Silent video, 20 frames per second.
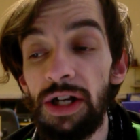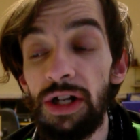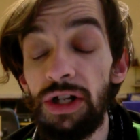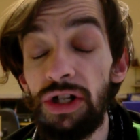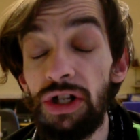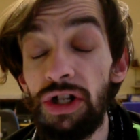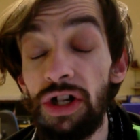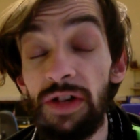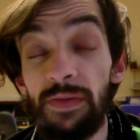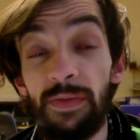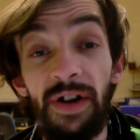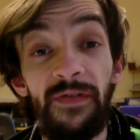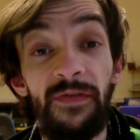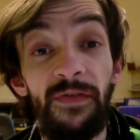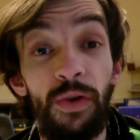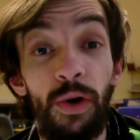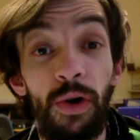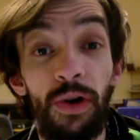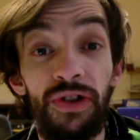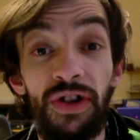Just my
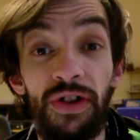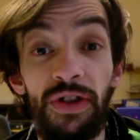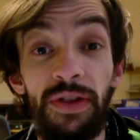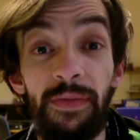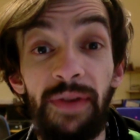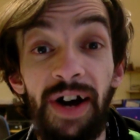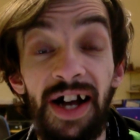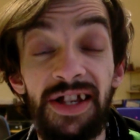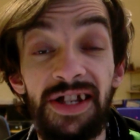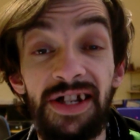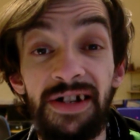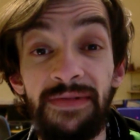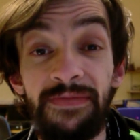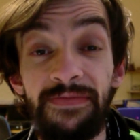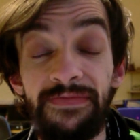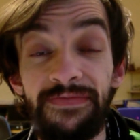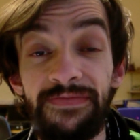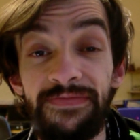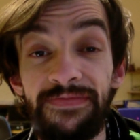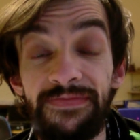thoughts on the matter.
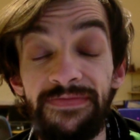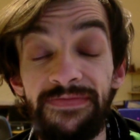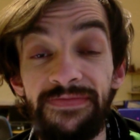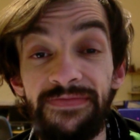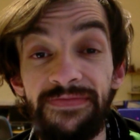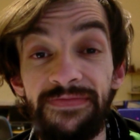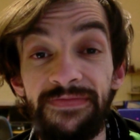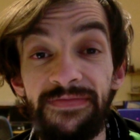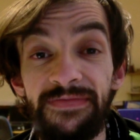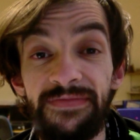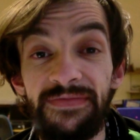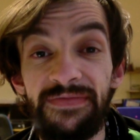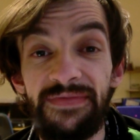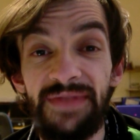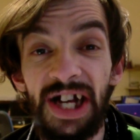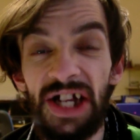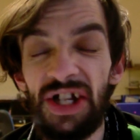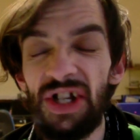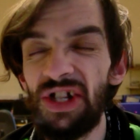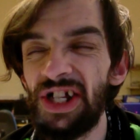
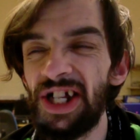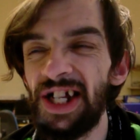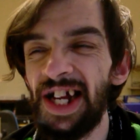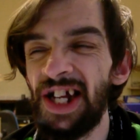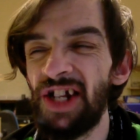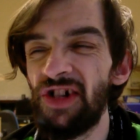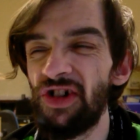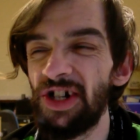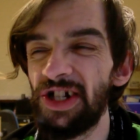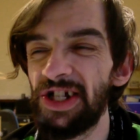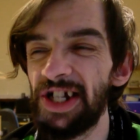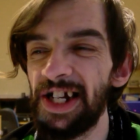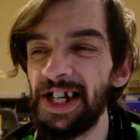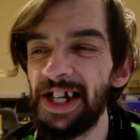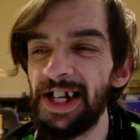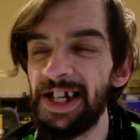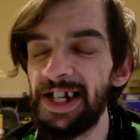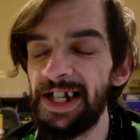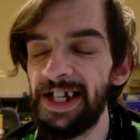And just an interesting